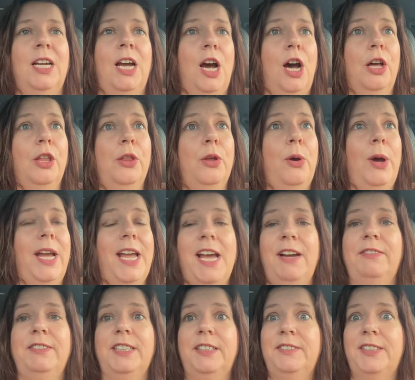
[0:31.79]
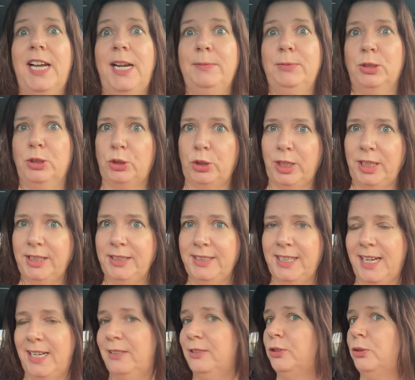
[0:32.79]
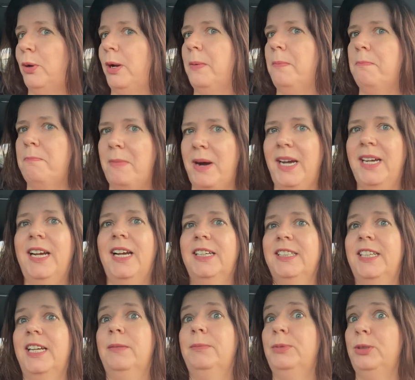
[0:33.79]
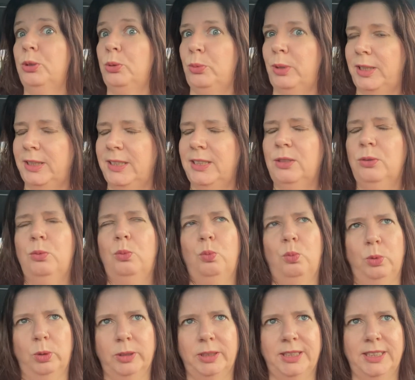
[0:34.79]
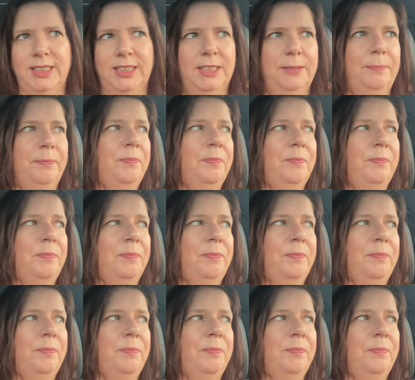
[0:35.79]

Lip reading: Although I have enough time to train now, so I might attempt to run it. We'll see.